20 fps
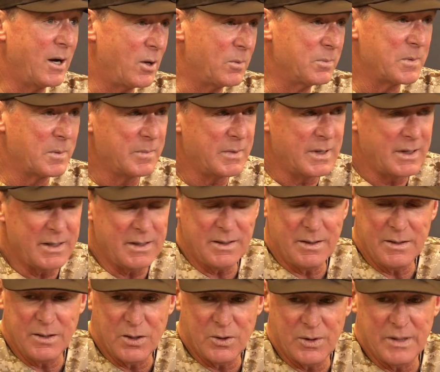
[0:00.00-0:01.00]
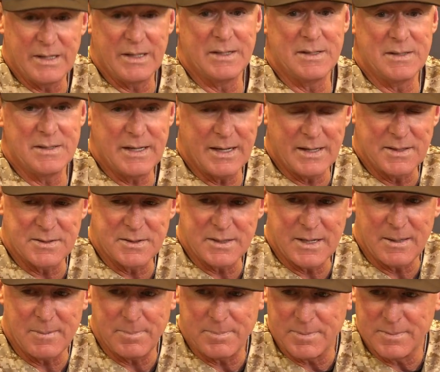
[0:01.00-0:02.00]
helped him that, you know, he didn't tense
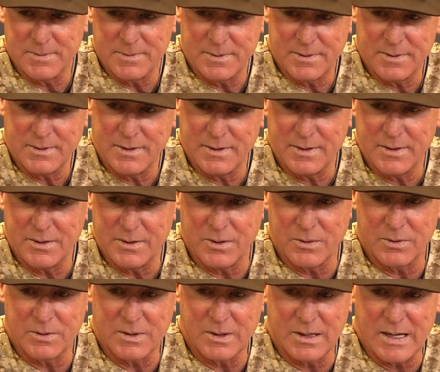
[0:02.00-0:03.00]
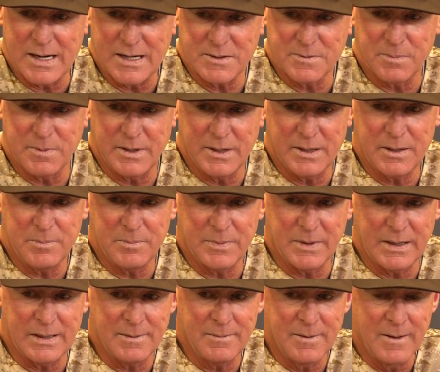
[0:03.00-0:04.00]
up, you know, at the last minute.
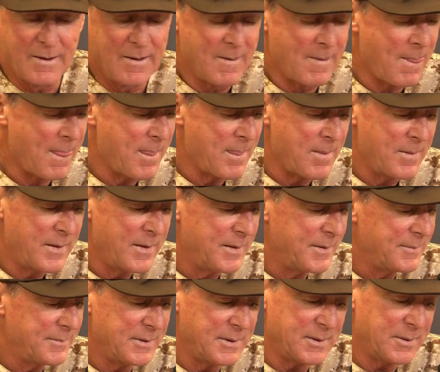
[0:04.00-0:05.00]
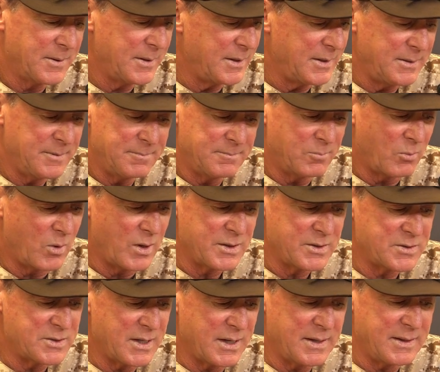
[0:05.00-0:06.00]
But, you know, he
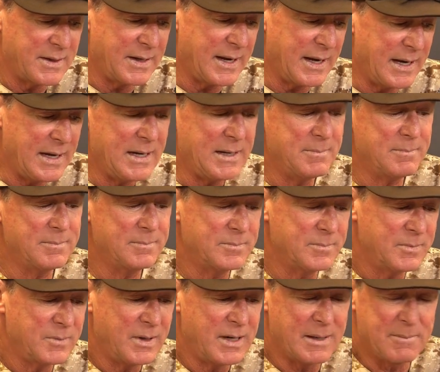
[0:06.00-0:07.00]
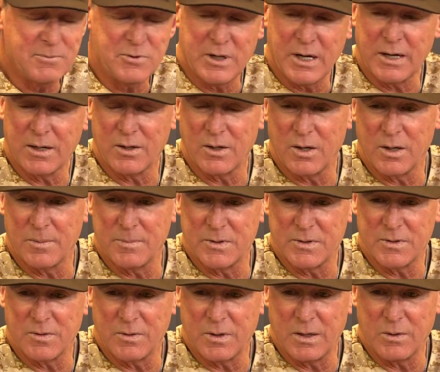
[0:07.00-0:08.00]
wanted to stay in the game, kept checking on him
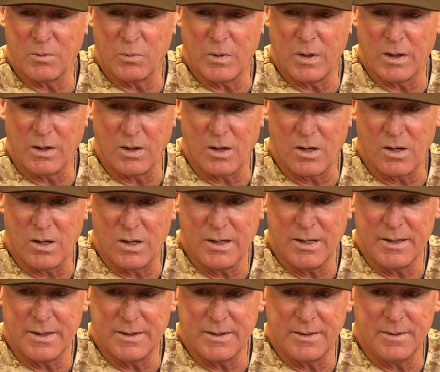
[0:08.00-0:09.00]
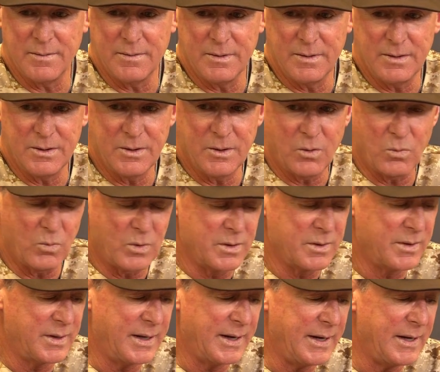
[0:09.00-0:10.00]
as it went along, and, you know,
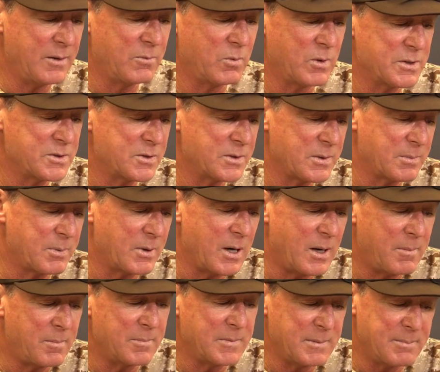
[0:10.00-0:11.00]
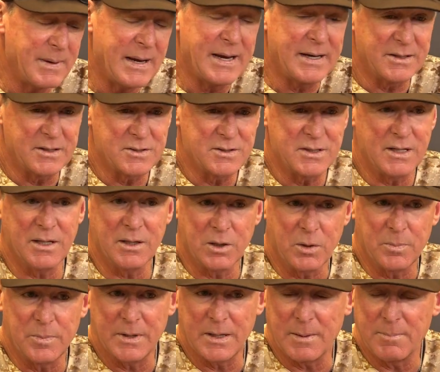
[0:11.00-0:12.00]
what the head wasn't the problem. He banged his knee a
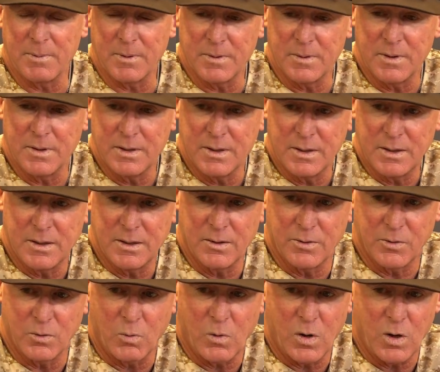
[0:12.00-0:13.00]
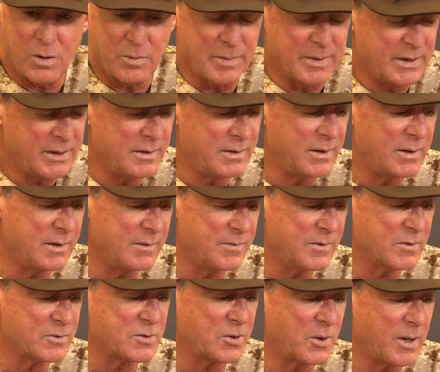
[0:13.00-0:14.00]
little bit up on the wall, but he
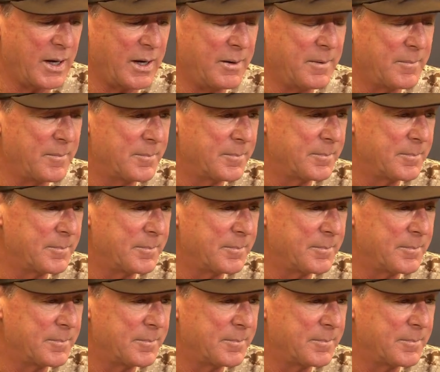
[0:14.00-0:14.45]
feels okay.